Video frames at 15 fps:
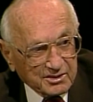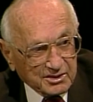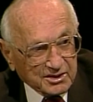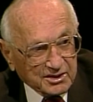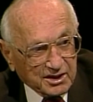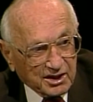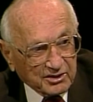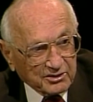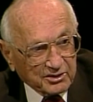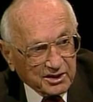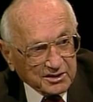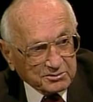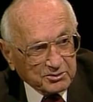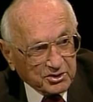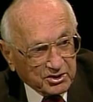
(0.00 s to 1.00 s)
The dollar
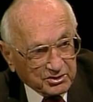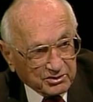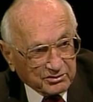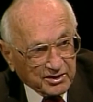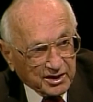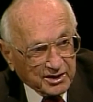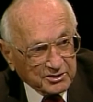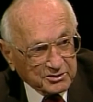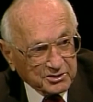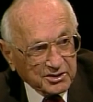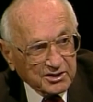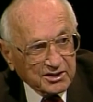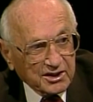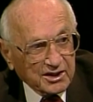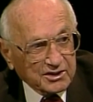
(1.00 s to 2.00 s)
has been undervalued,
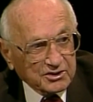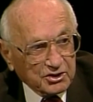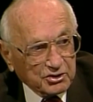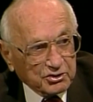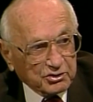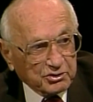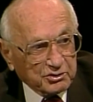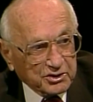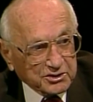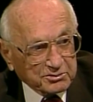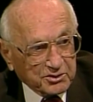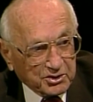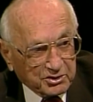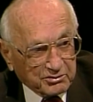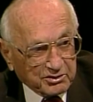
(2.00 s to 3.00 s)
and the euro has
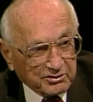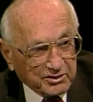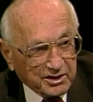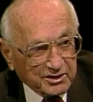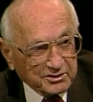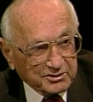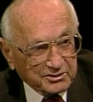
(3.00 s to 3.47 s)
been overvalued.